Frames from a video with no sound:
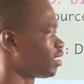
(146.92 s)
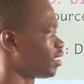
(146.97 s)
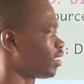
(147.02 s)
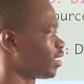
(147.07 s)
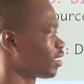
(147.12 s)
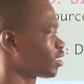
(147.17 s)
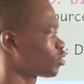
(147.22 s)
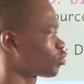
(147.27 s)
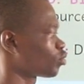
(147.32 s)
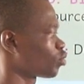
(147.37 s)

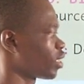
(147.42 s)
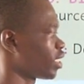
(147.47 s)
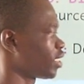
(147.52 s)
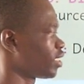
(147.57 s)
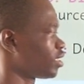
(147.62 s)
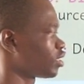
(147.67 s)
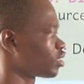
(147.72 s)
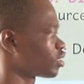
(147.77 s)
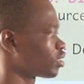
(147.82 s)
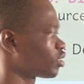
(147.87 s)
next
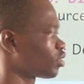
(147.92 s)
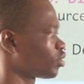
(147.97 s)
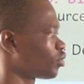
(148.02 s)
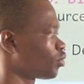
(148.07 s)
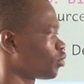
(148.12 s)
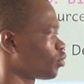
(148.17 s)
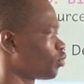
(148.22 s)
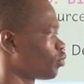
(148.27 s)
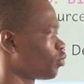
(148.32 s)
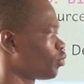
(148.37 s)
word is
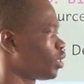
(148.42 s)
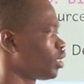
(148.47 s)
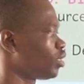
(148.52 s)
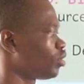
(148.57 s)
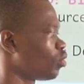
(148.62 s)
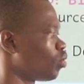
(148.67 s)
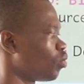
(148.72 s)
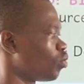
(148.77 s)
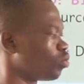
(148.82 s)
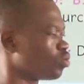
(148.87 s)

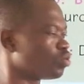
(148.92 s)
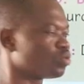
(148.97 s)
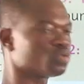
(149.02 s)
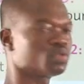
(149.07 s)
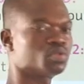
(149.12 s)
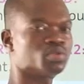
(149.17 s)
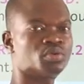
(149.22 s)
window.